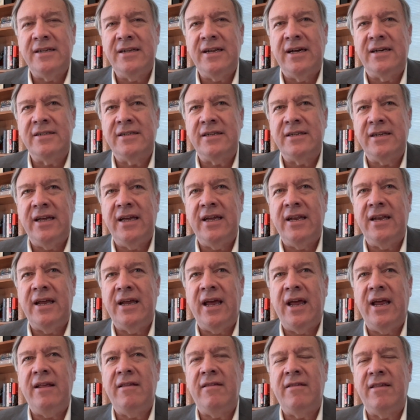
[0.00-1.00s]
He doesn't need
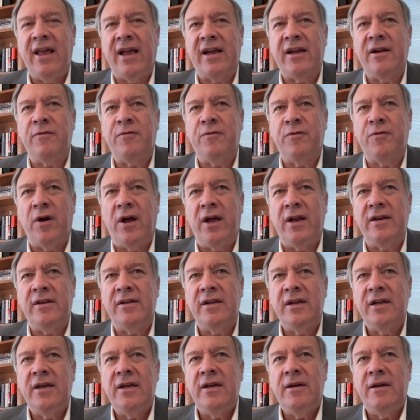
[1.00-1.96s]
a second front